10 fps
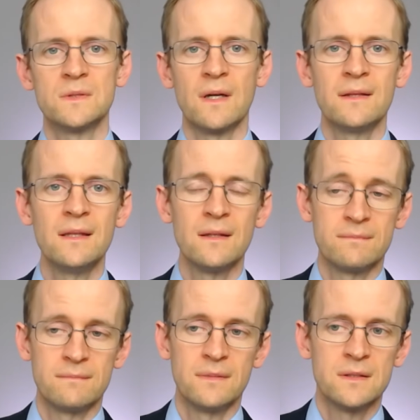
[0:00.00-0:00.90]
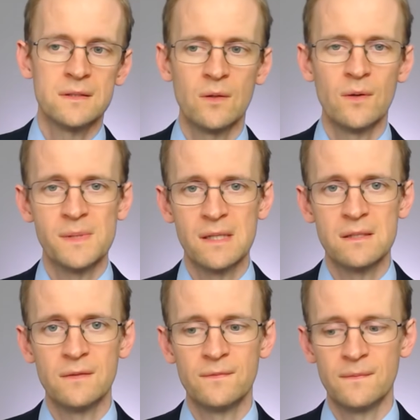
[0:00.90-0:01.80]
So I think that sole
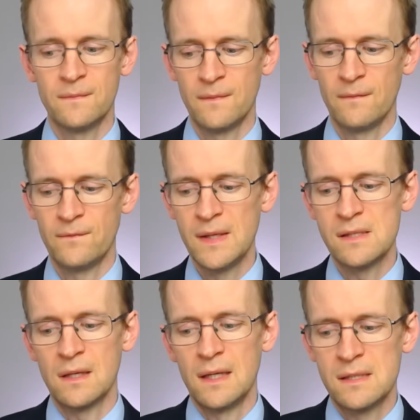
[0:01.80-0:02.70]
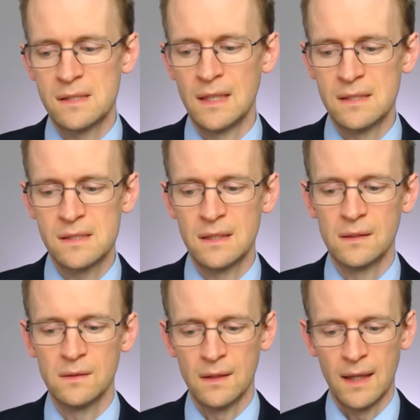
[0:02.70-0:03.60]
representative visa is
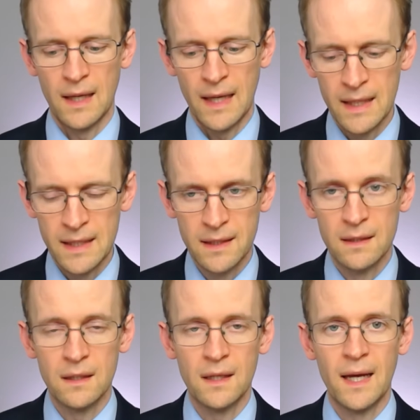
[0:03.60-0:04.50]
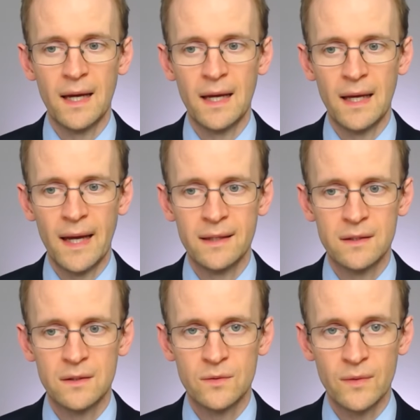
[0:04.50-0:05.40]
still a
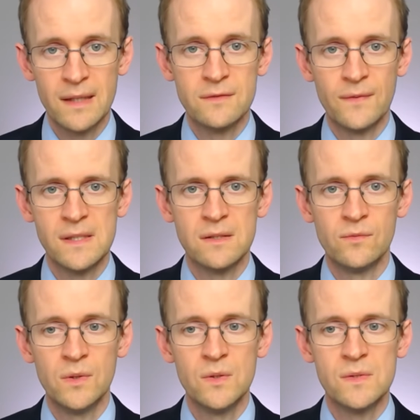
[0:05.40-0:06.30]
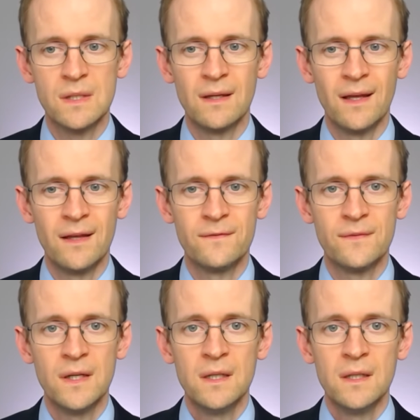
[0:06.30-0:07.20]
great visa route
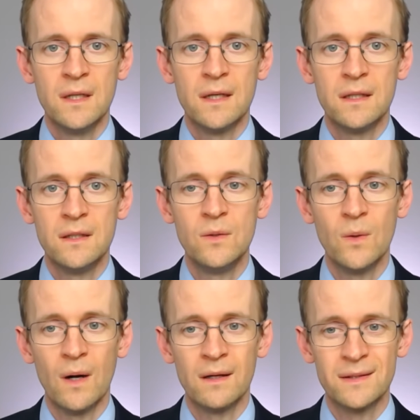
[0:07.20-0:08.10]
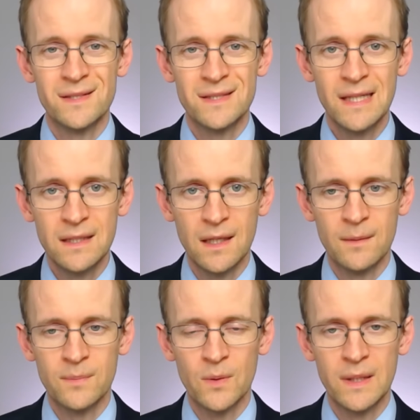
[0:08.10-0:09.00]
if you are the senior
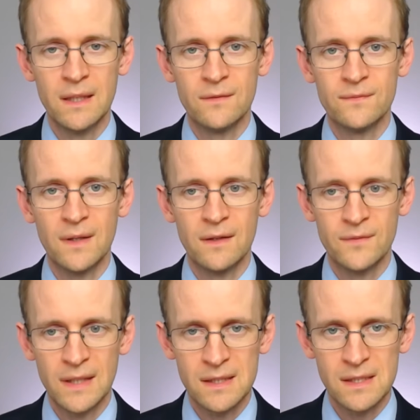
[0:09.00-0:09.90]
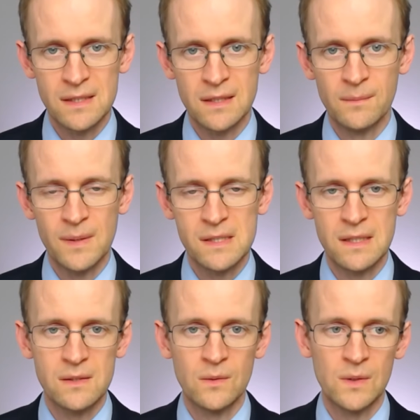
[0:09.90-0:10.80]
employee of an existing
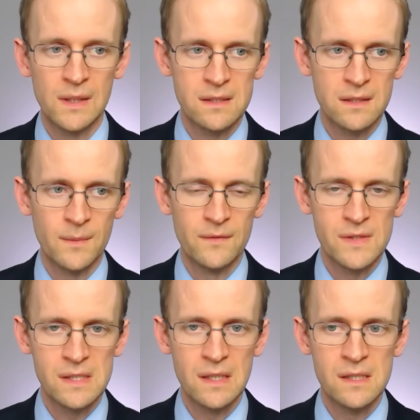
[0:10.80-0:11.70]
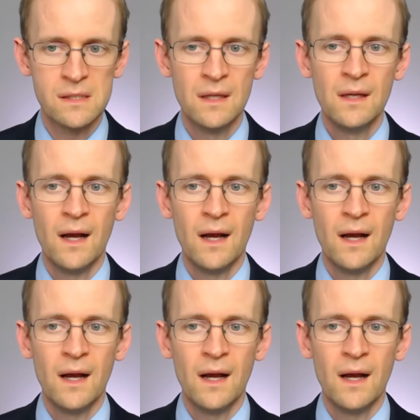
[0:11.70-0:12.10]
business and you're looking to come overseas.